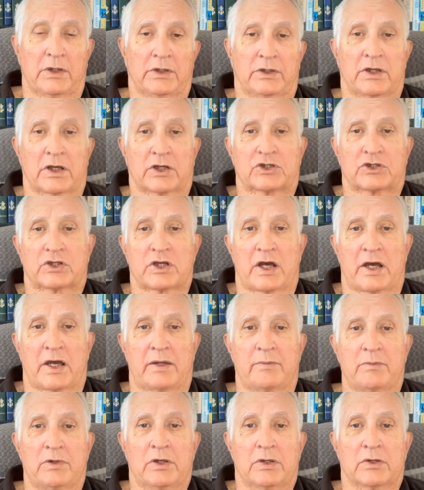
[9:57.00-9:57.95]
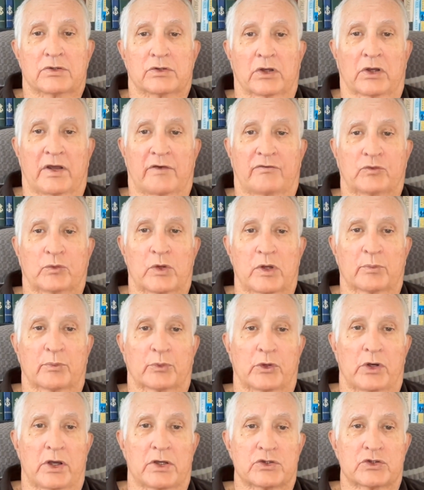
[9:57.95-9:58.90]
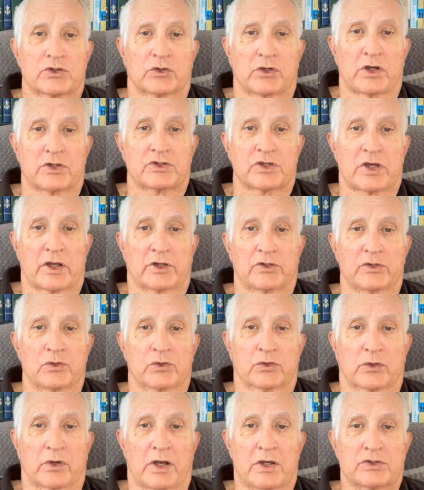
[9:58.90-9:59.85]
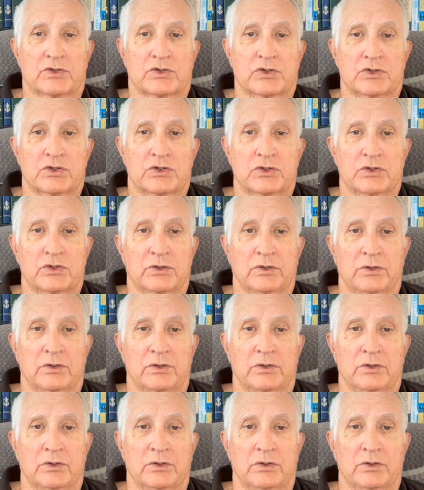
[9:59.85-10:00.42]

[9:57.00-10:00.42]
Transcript: Next time, the left-wing press trots out a new crisis,